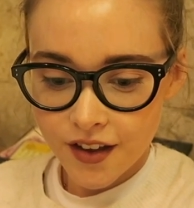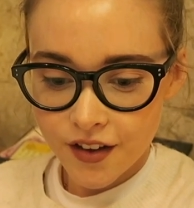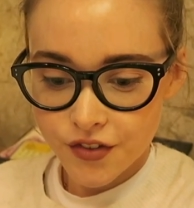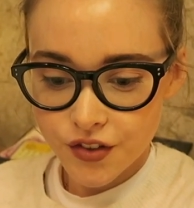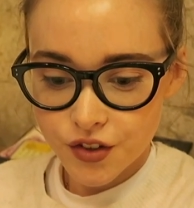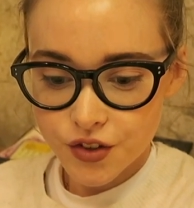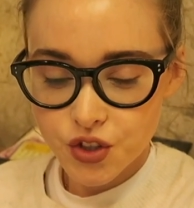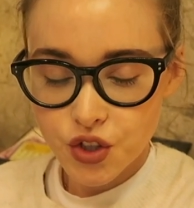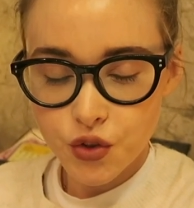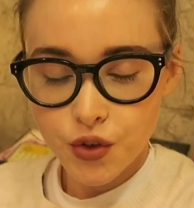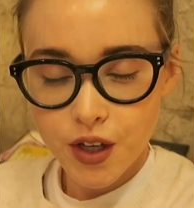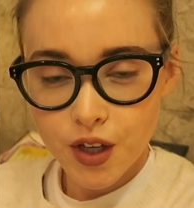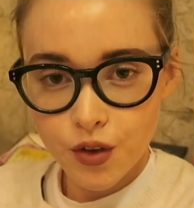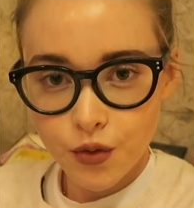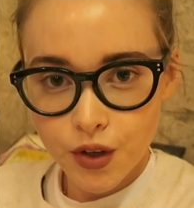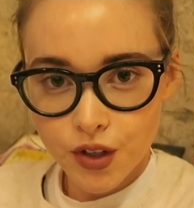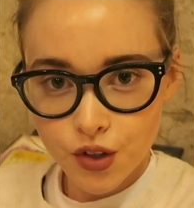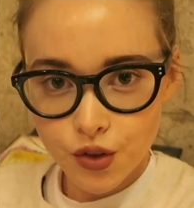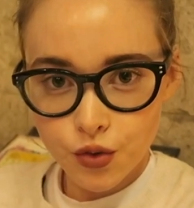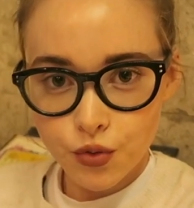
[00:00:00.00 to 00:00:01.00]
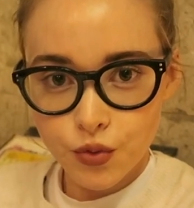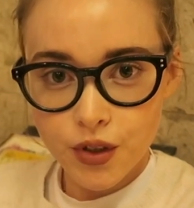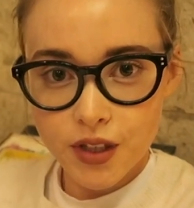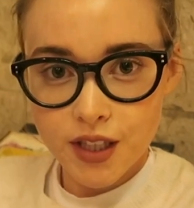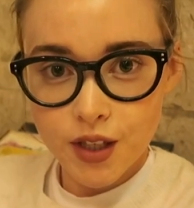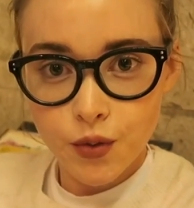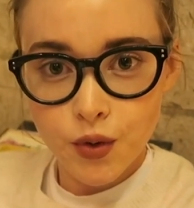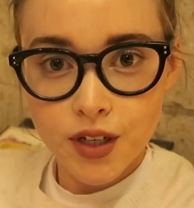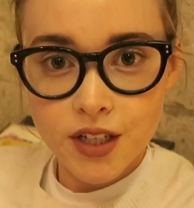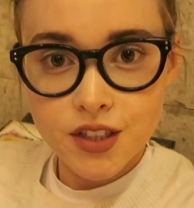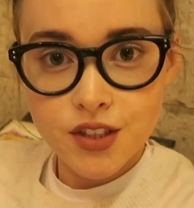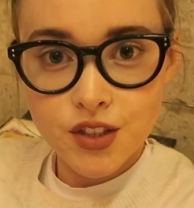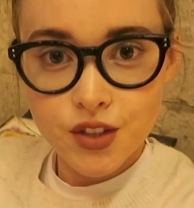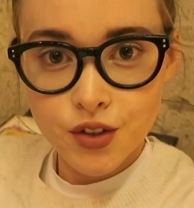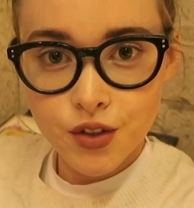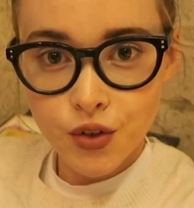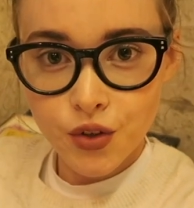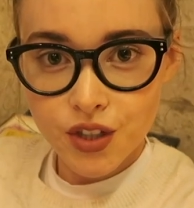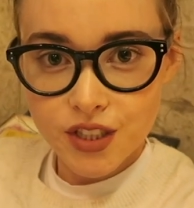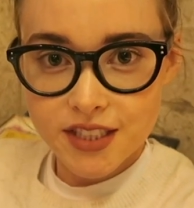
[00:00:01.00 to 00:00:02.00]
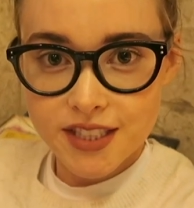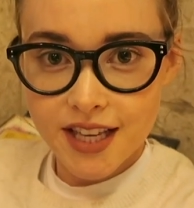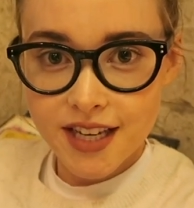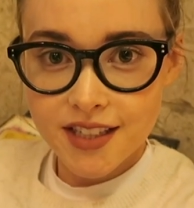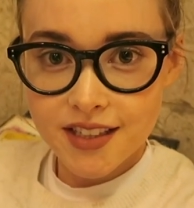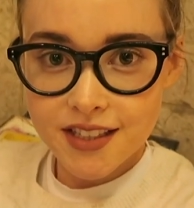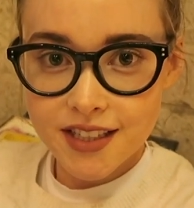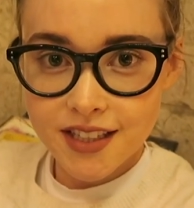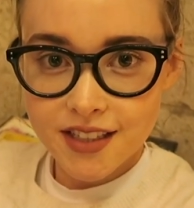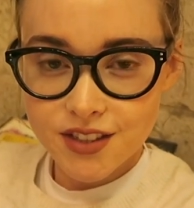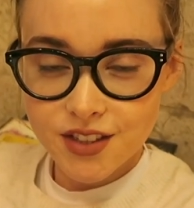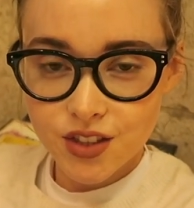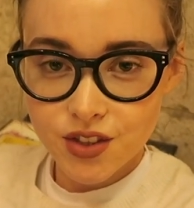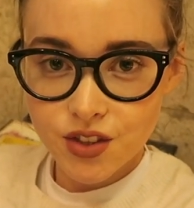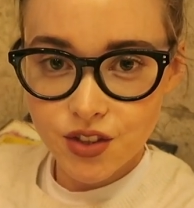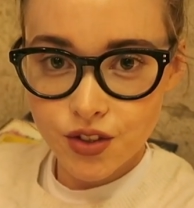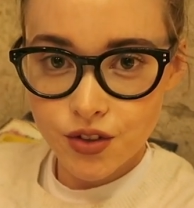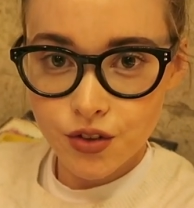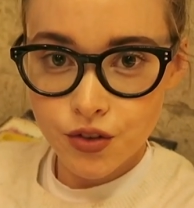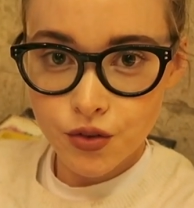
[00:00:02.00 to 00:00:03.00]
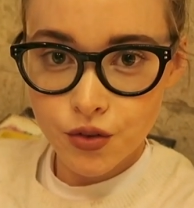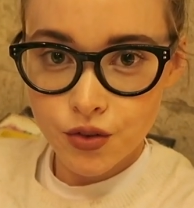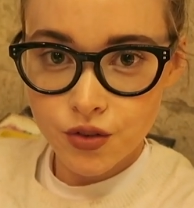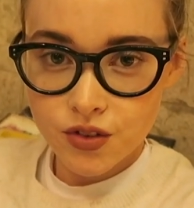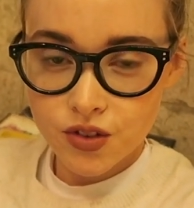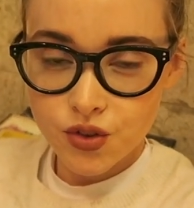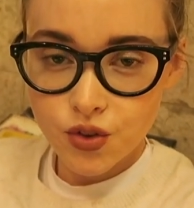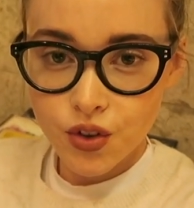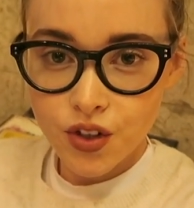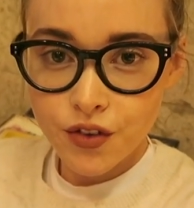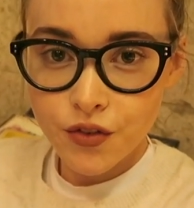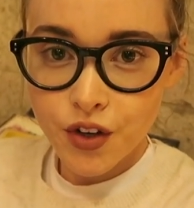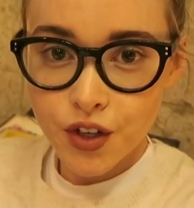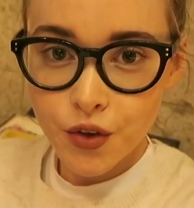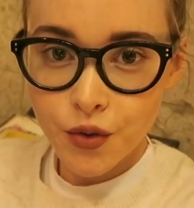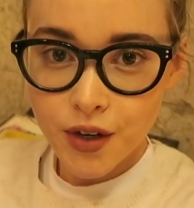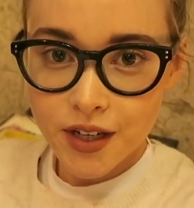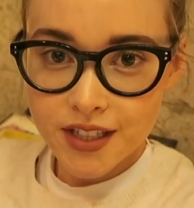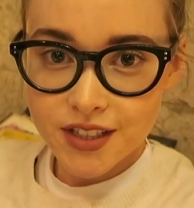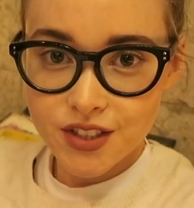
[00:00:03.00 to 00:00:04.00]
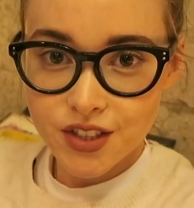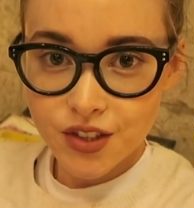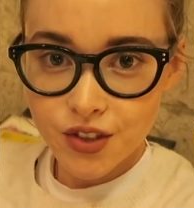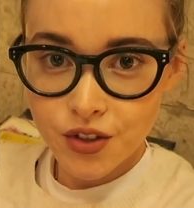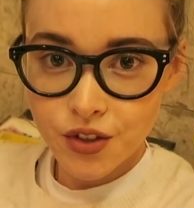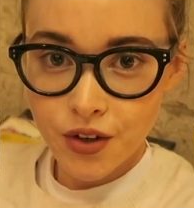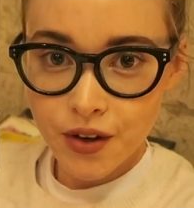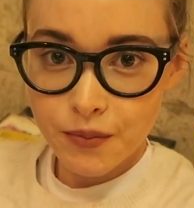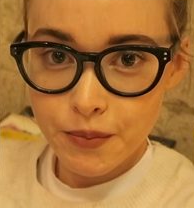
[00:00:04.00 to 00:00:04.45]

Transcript: if you're doing what you really want to do, or settling to do sort of what you want to do,